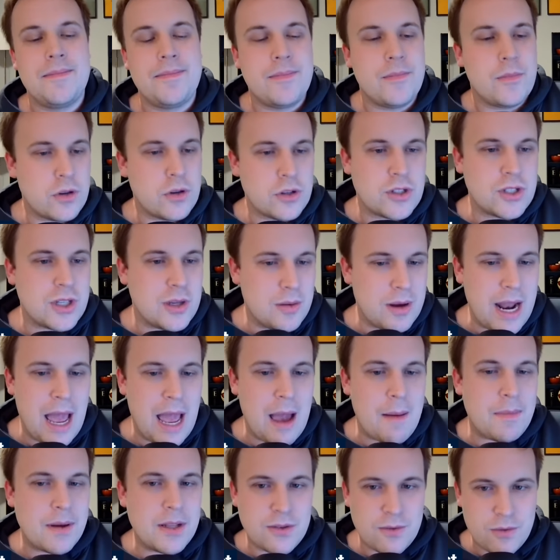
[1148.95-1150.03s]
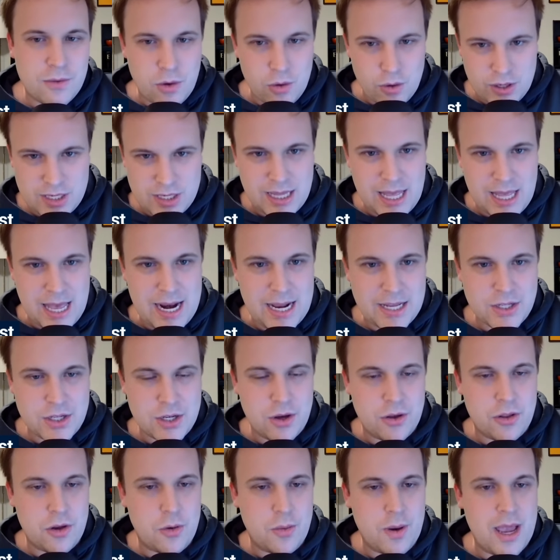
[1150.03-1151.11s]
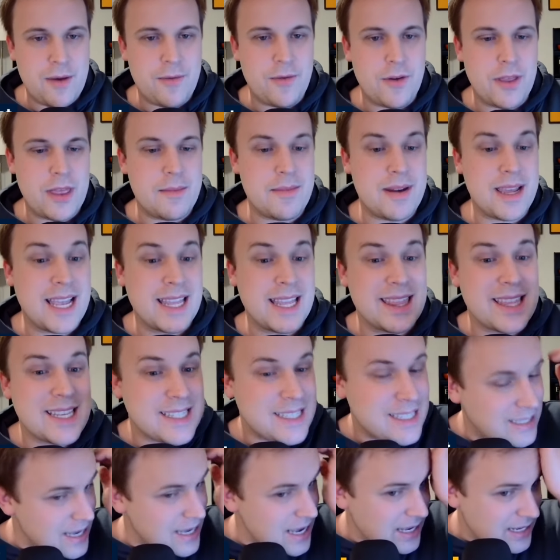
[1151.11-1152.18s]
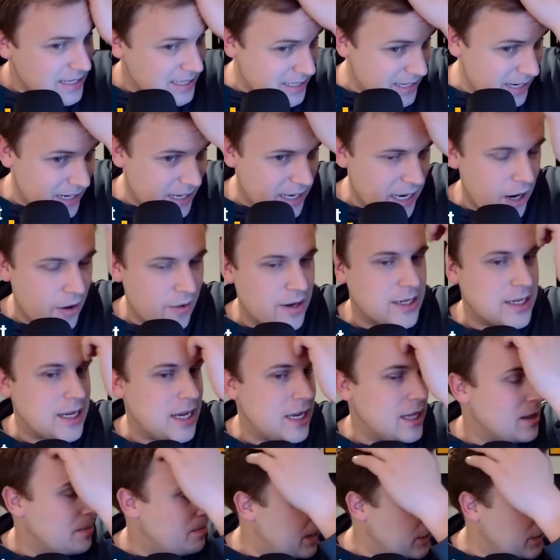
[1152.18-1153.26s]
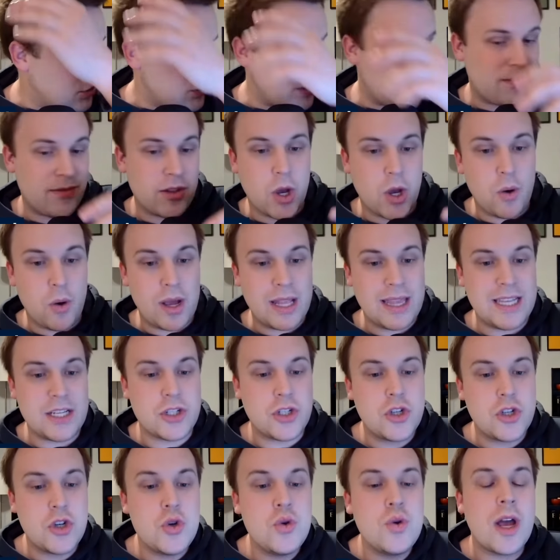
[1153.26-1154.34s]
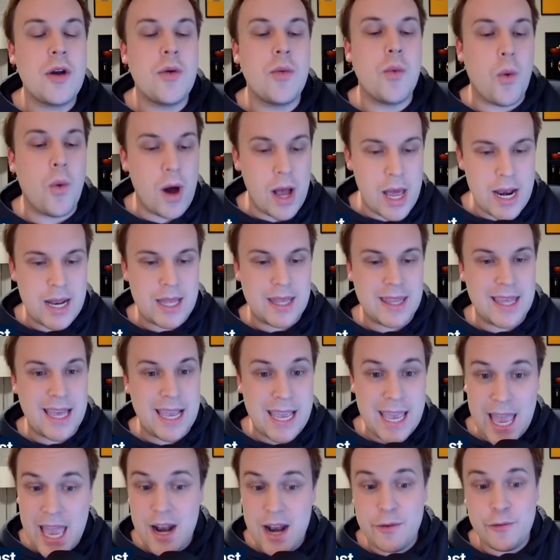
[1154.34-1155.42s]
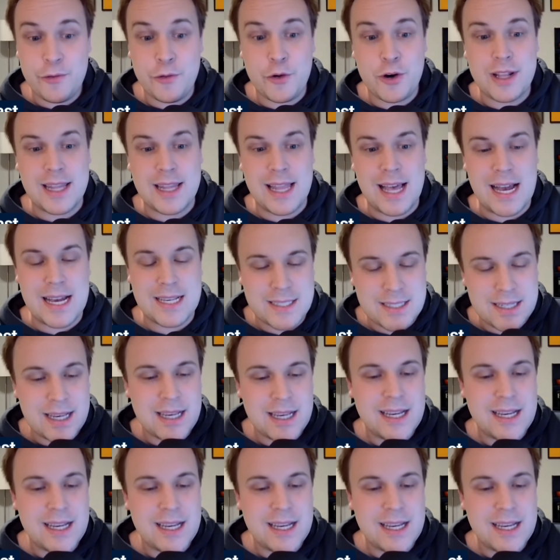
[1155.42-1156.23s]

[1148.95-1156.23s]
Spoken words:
We'll see what happens. Of course, a lot has to go their way. For them to get the 6th seed guaranteed, the Pacers have to go at least 2-1. They can't afford a loss.